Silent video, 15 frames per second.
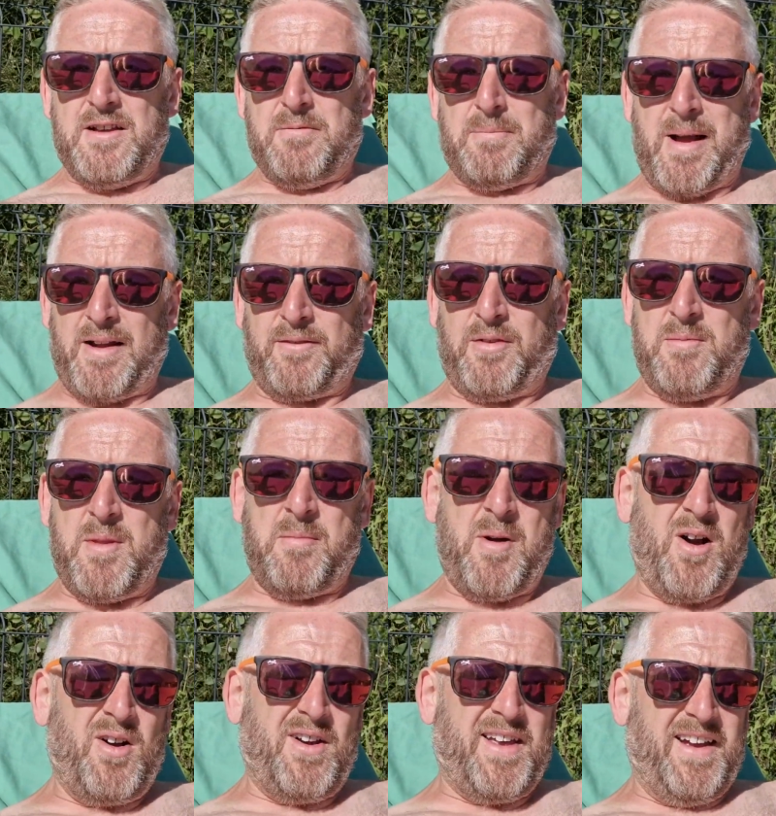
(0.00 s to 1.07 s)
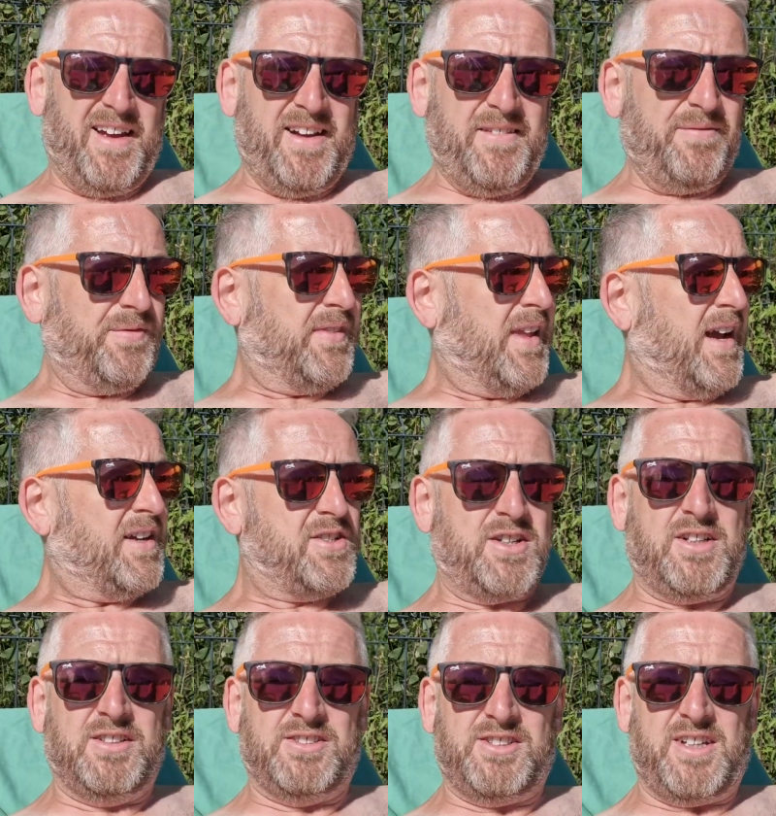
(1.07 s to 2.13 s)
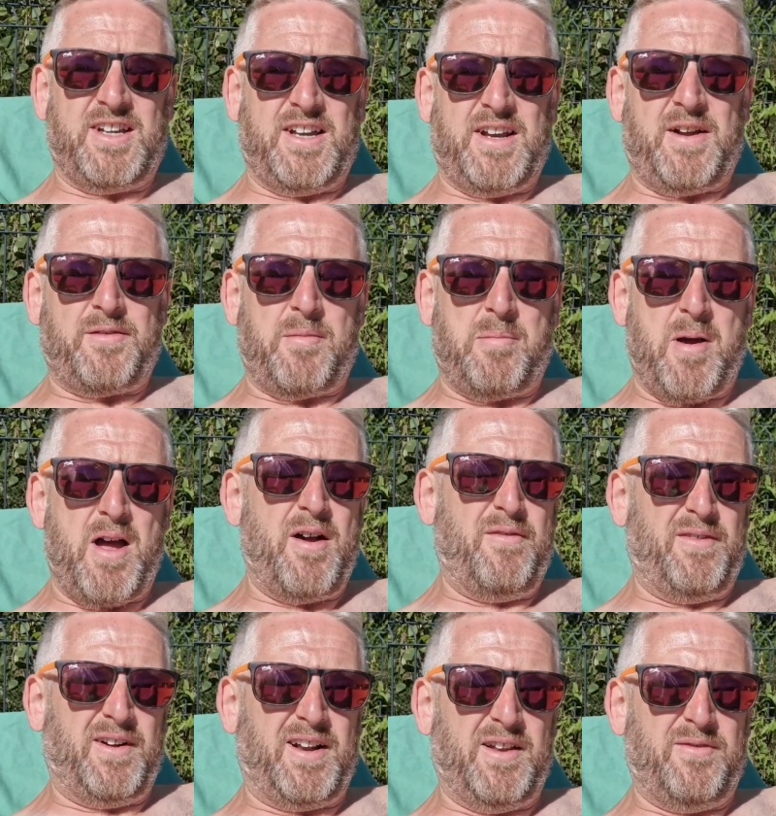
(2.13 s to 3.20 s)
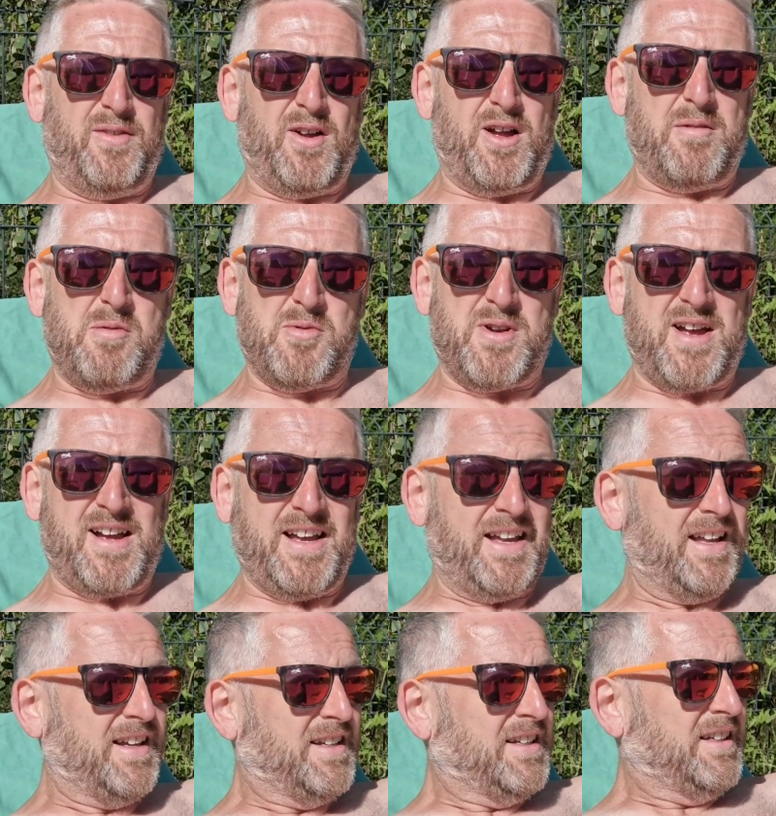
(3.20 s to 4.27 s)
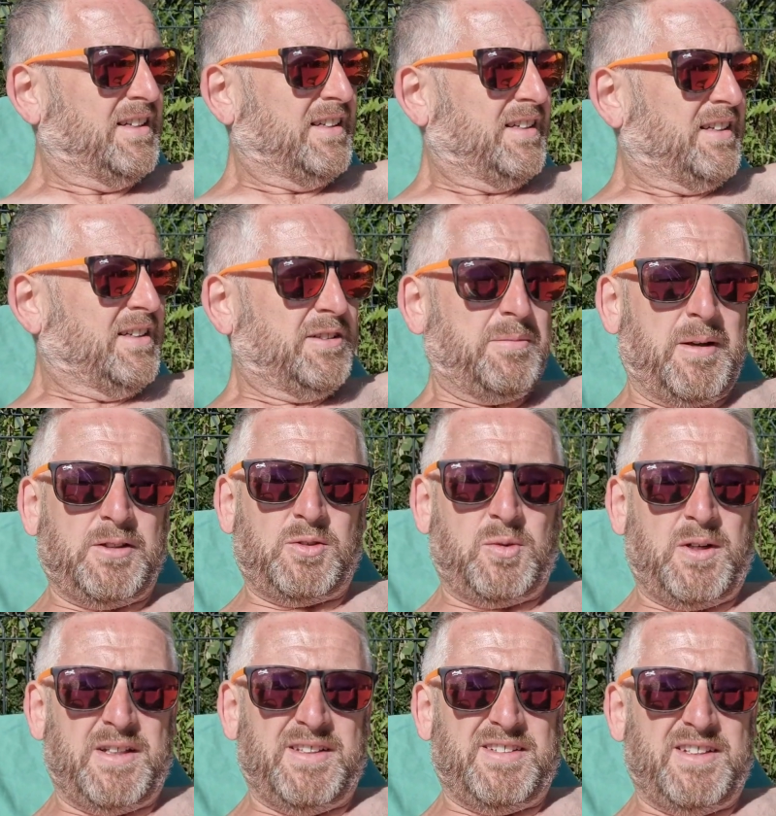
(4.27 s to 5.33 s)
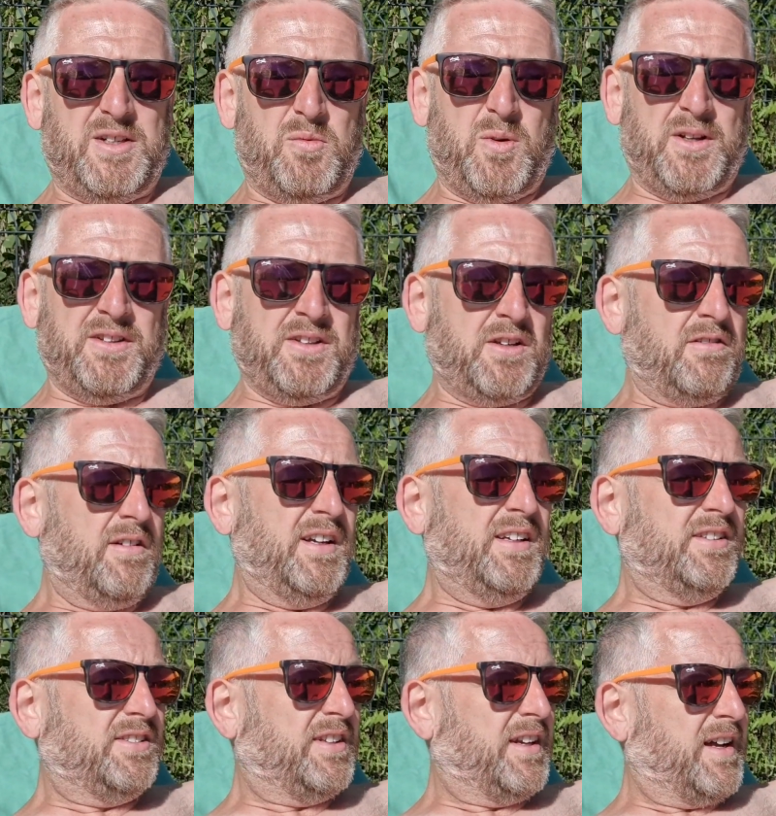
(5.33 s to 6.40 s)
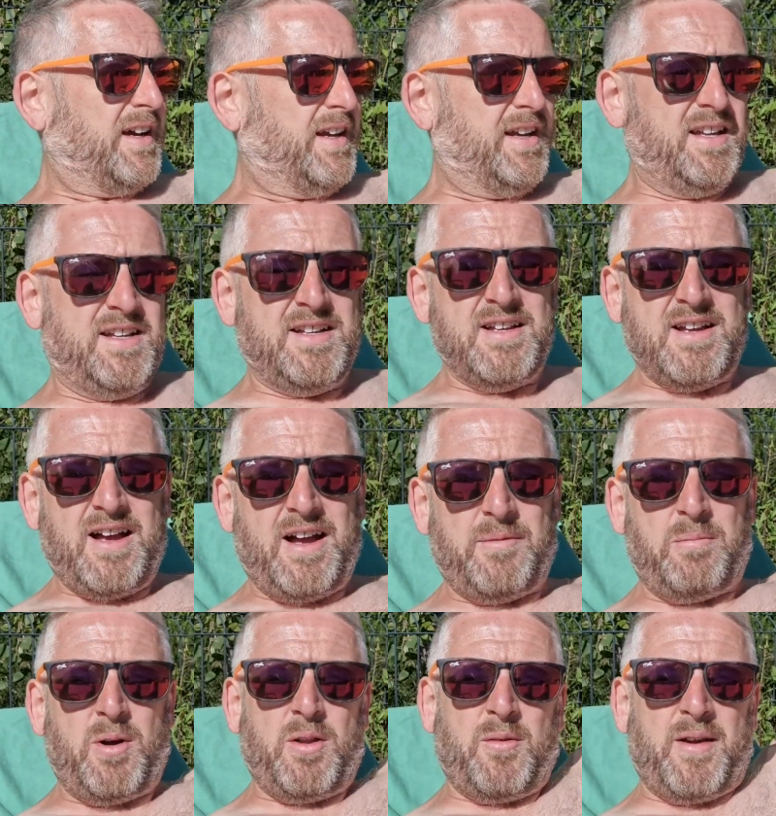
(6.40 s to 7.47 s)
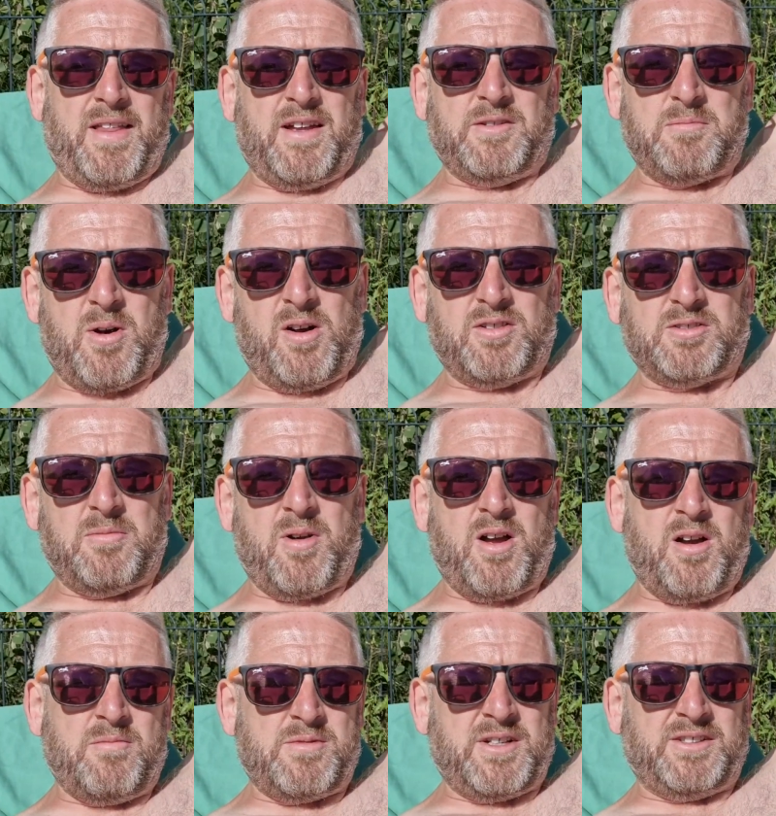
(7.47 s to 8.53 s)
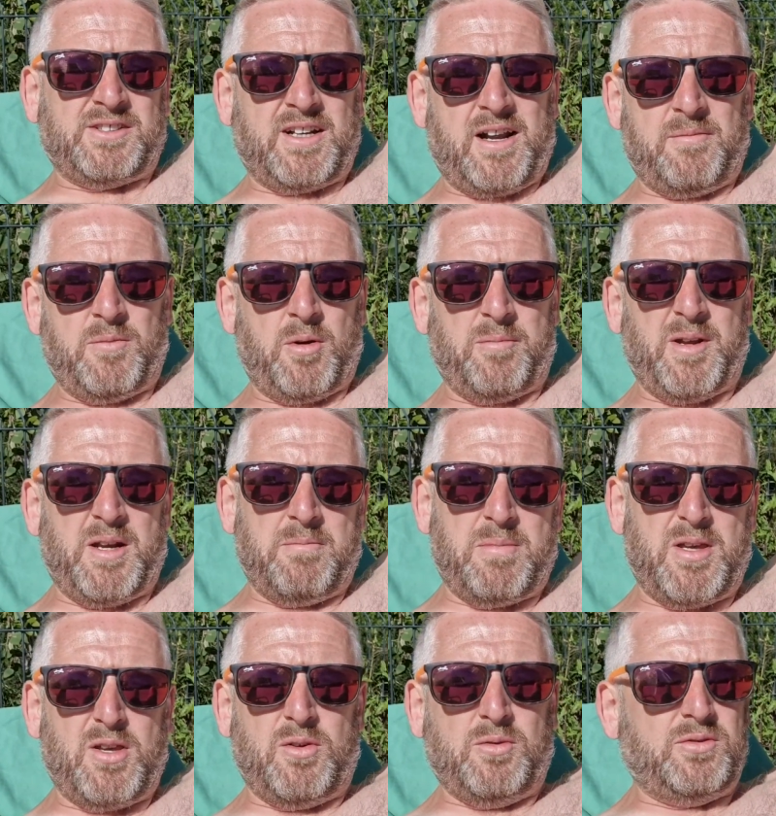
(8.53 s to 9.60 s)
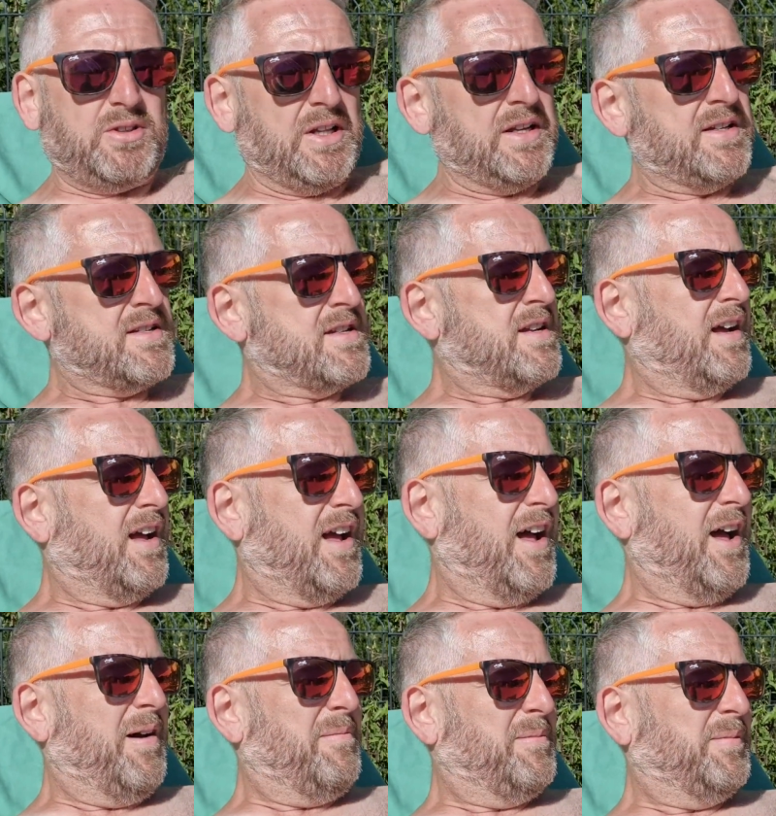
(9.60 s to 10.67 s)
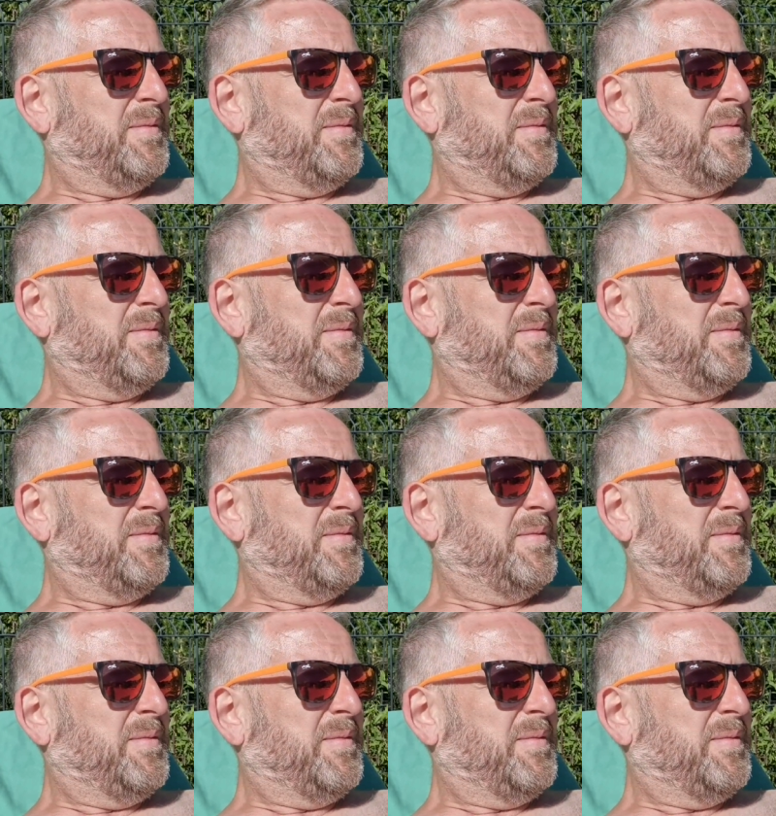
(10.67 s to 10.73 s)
back from the market, as you can see, another perfectly flyable day. It's about 21 degrees today. And by the way, those marks on my arms yesterday, I'm not being abused. They're